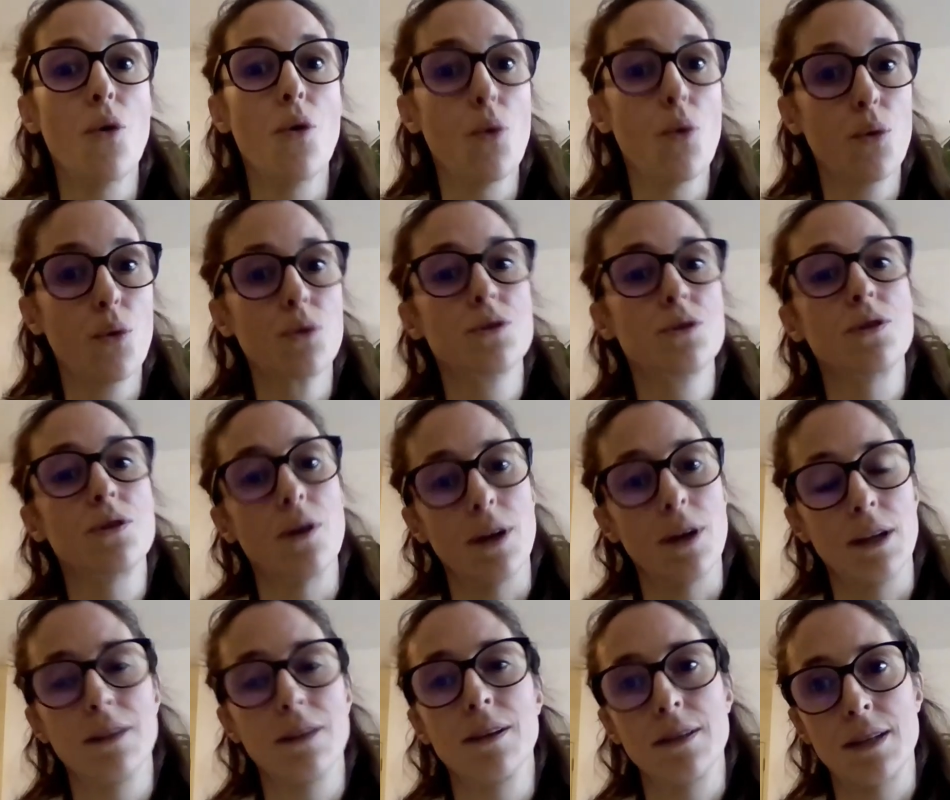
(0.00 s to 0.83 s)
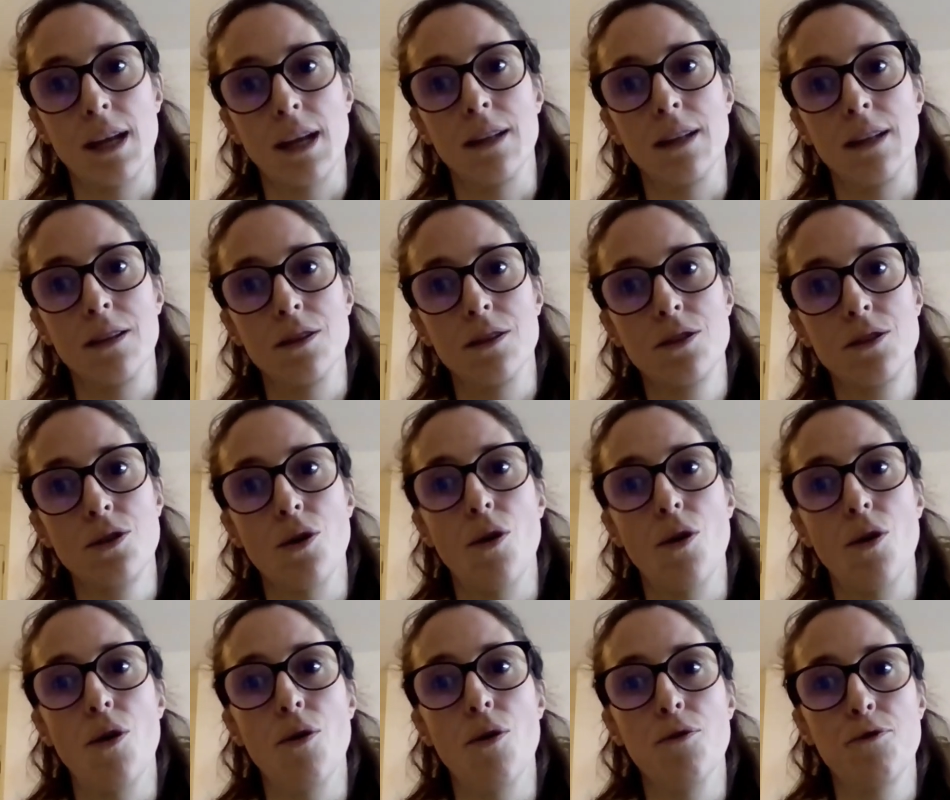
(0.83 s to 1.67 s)
also in the sense
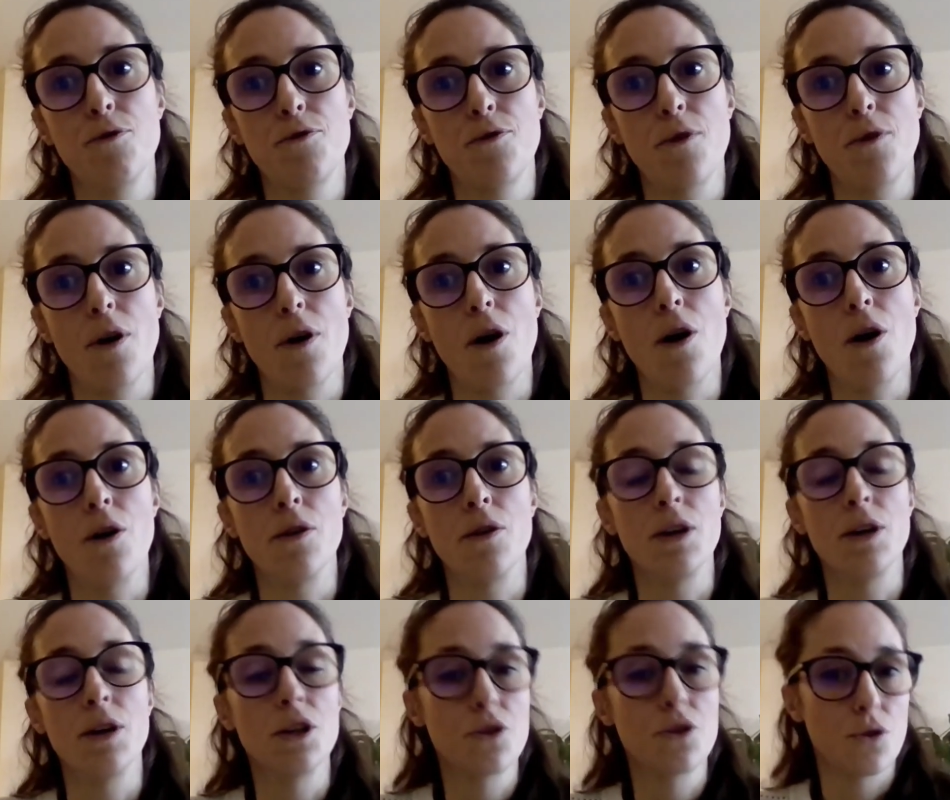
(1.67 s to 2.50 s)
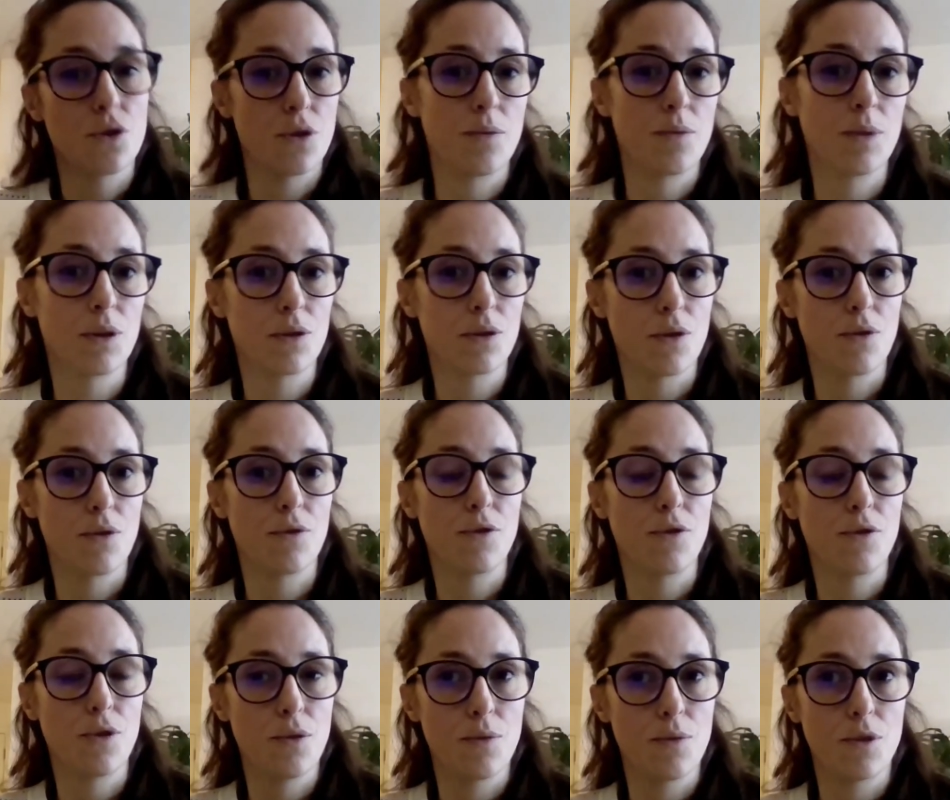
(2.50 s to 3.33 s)
of our enjoyment of
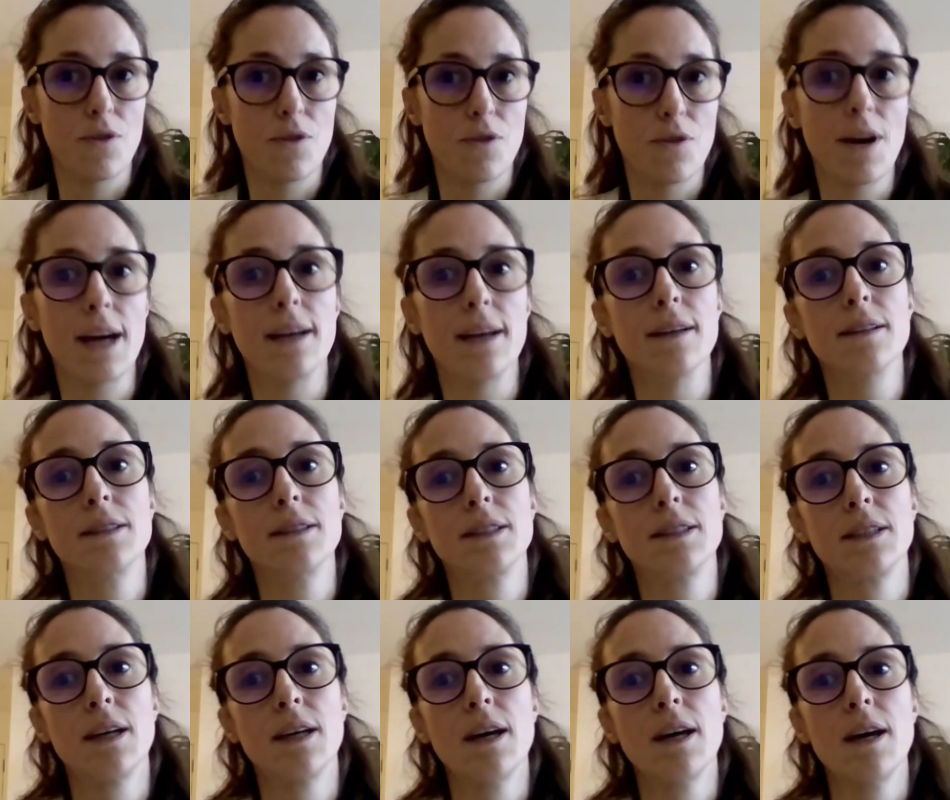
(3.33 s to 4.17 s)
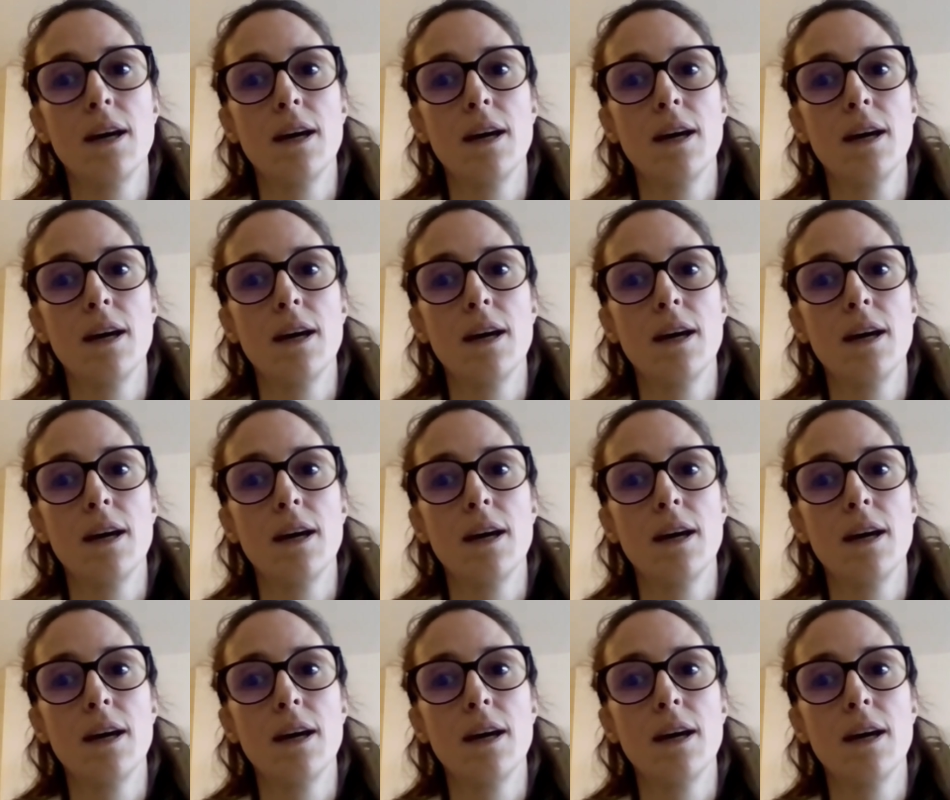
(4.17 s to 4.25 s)
human rights,